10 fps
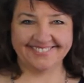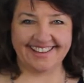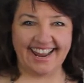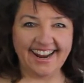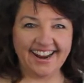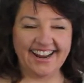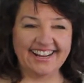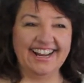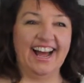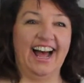Okay?
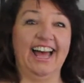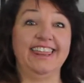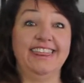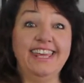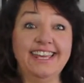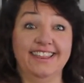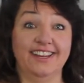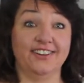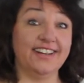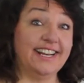I think that
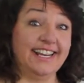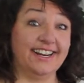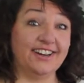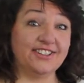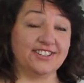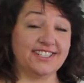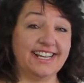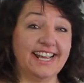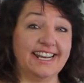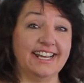you're getting an
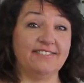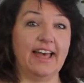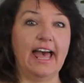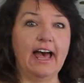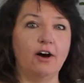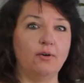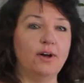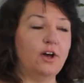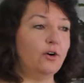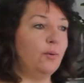understanding of how
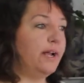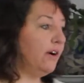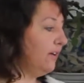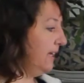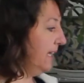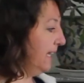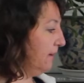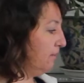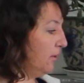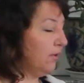we are
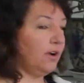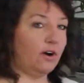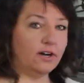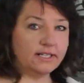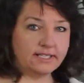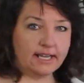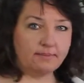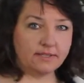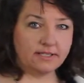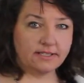needing both
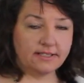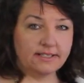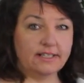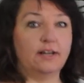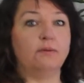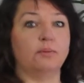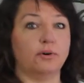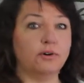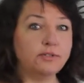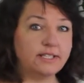concept,
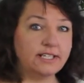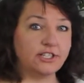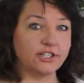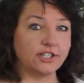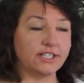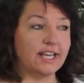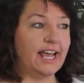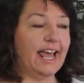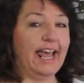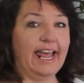procedures,
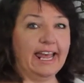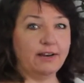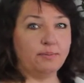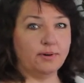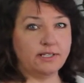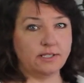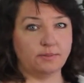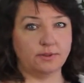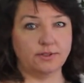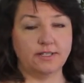and
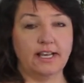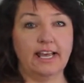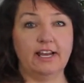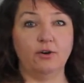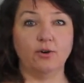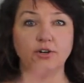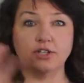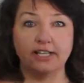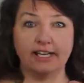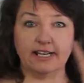principles in order
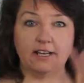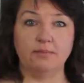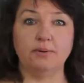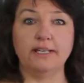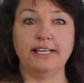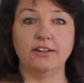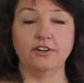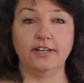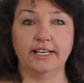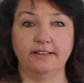to get a complete
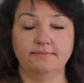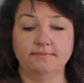learning.